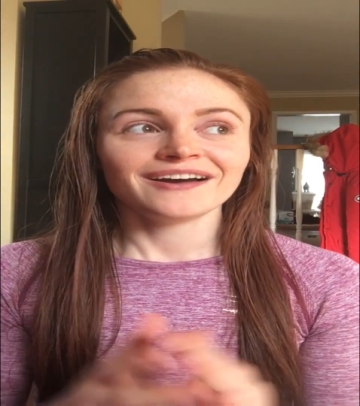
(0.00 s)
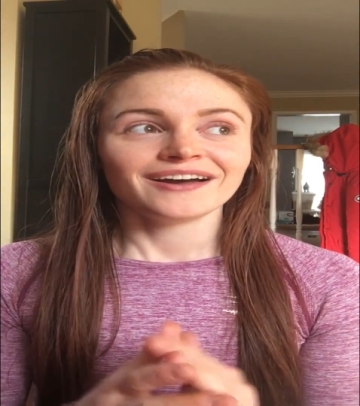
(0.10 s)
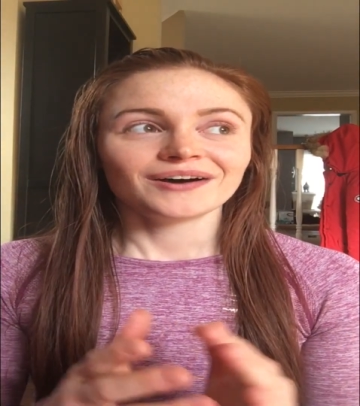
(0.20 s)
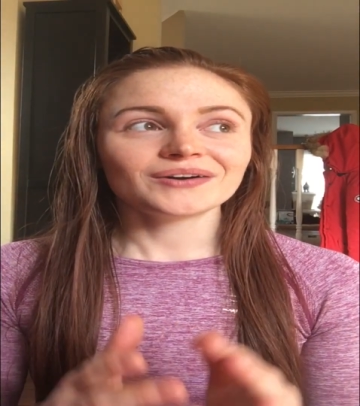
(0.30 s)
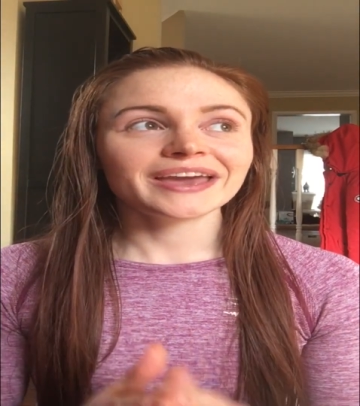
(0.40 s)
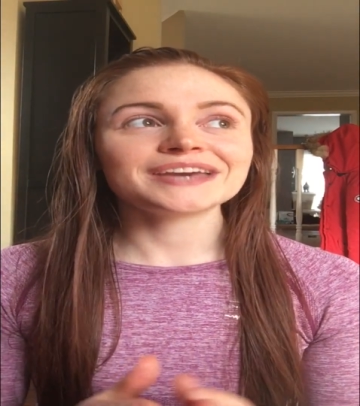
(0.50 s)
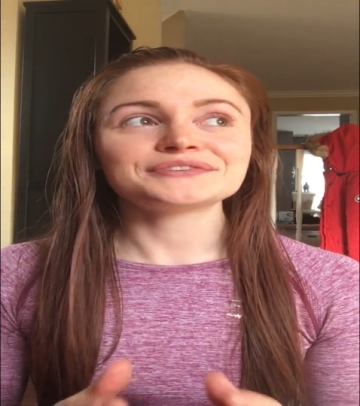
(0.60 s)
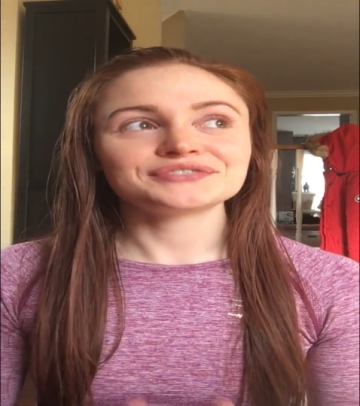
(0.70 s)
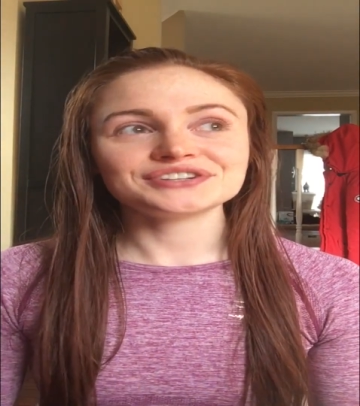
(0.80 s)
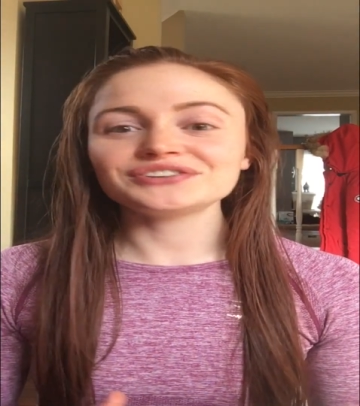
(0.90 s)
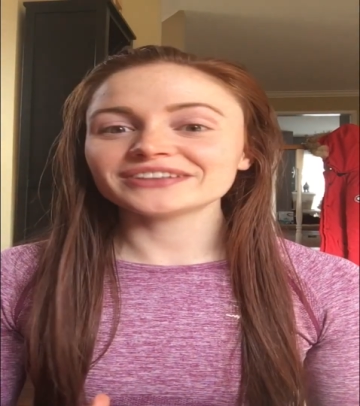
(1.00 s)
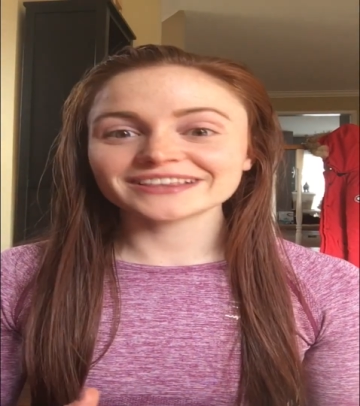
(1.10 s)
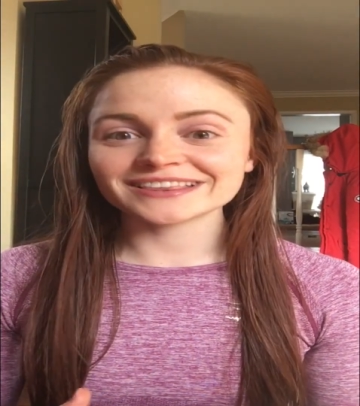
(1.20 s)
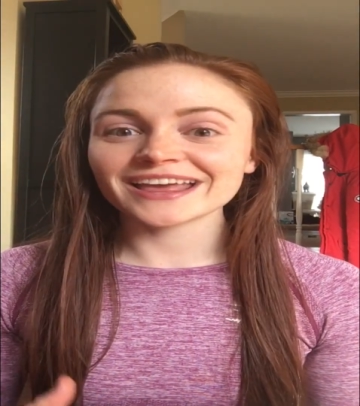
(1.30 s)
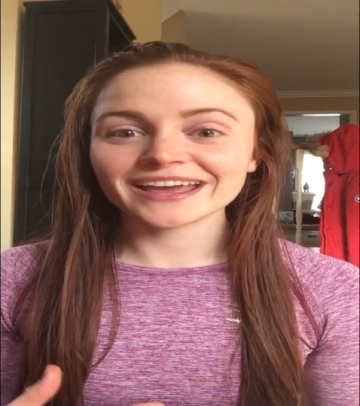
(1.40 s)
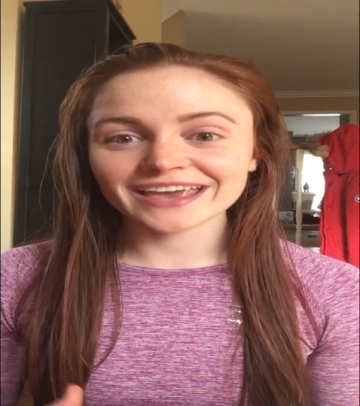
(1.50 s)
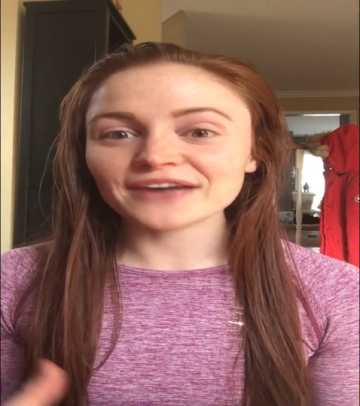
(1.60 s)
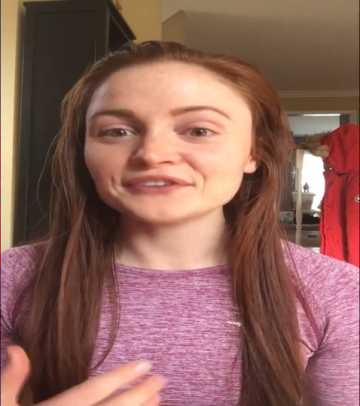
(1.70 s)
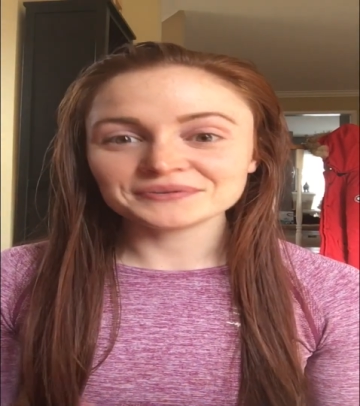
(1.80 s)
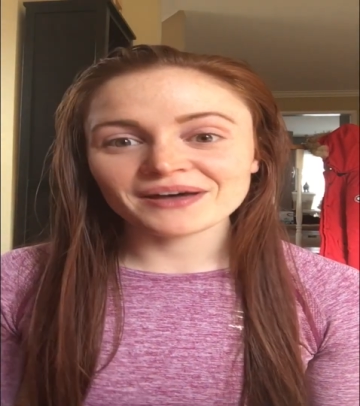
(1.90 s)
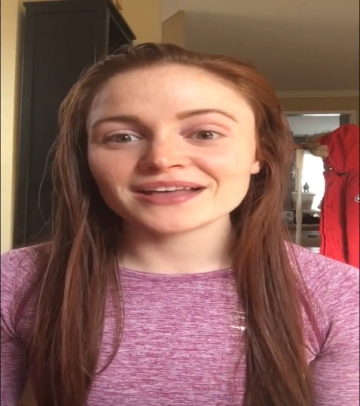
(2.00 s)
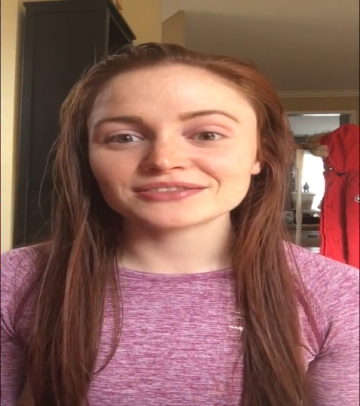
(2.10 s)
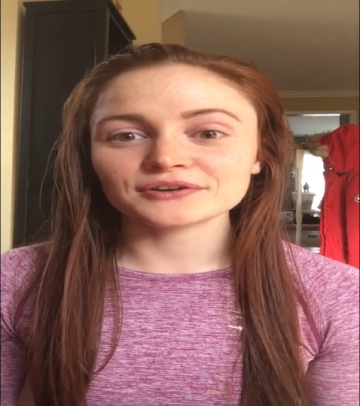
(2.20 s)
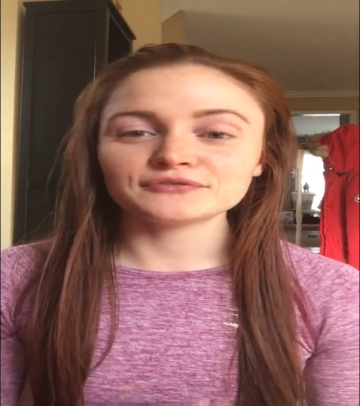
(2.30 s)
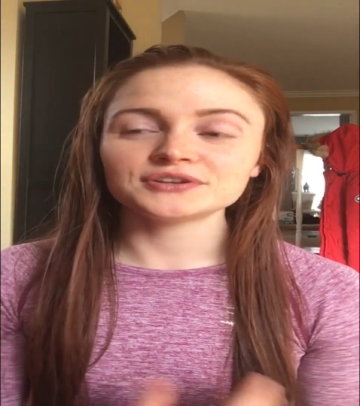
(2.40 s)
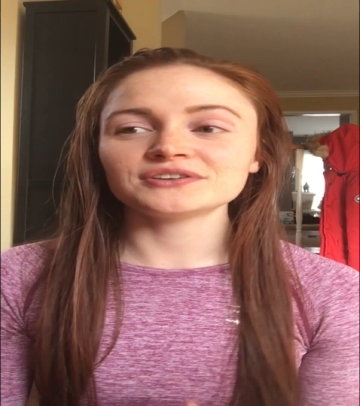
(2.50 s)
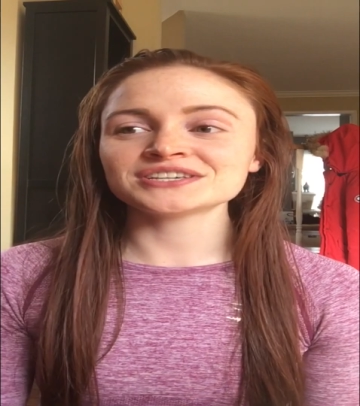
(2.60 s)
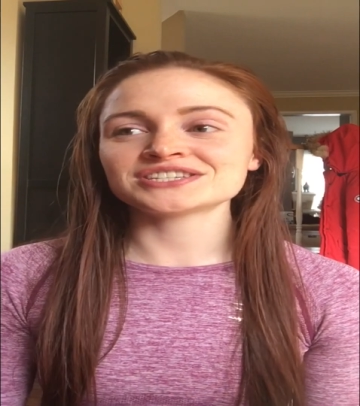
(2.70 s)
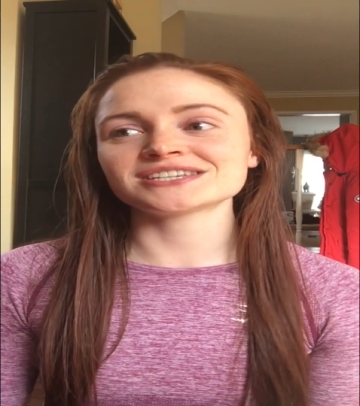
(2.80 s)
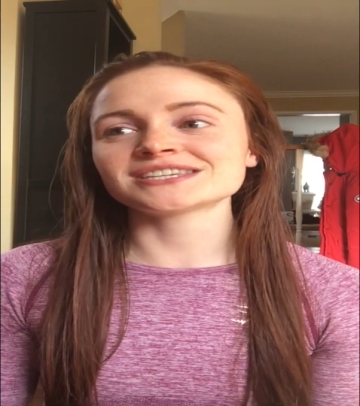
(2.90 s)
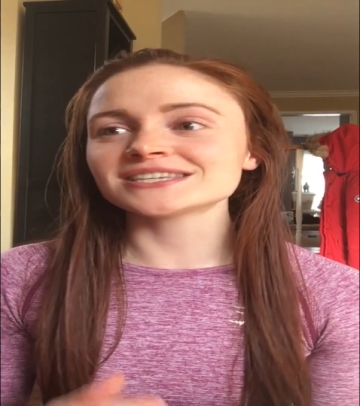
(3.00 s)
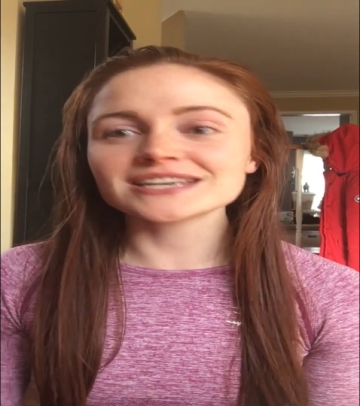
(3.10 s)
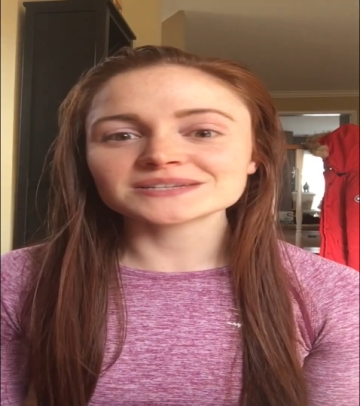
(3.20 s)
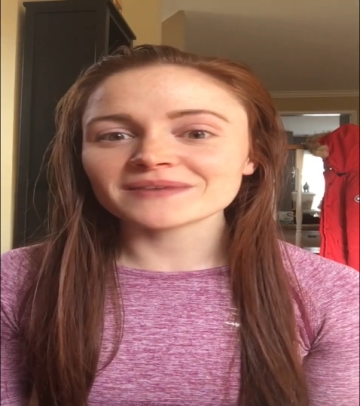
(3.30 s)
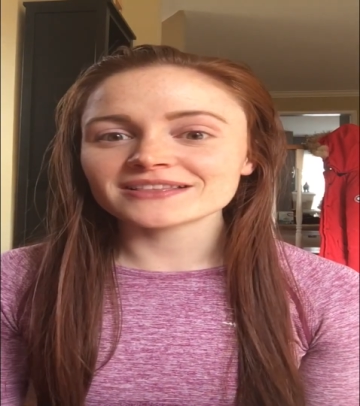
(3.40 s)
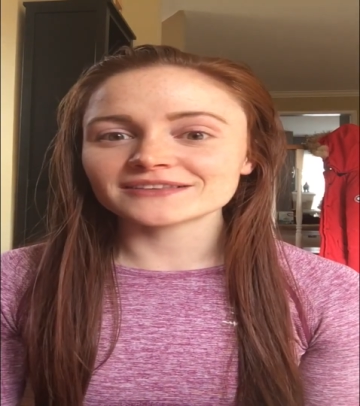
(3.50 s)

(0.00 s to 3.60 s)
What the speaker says: okay, if we do this like every month, or if we do this just 6 months,